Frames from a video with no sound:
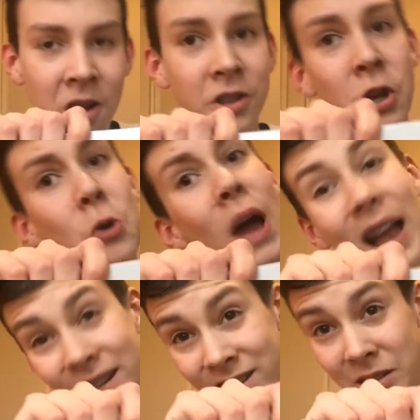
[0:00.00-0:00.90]
two
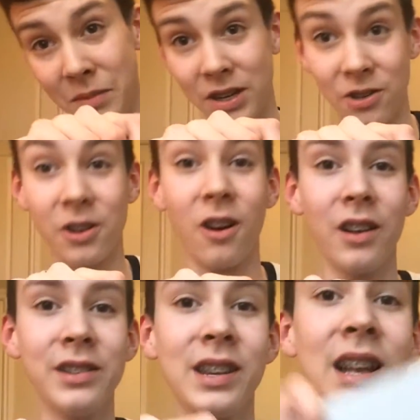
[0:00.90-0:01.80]
actually major
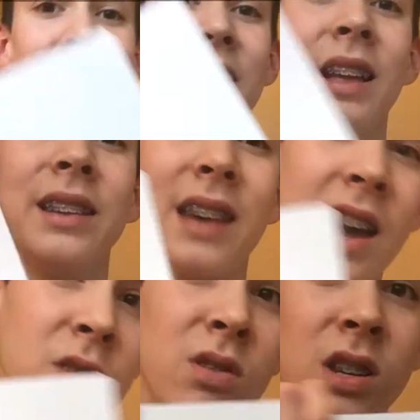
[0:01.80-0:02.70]
cons. I
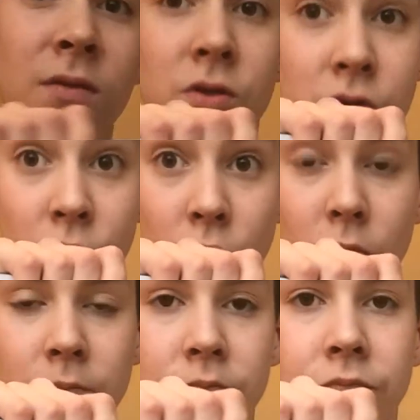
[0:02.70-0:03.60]
use this for school,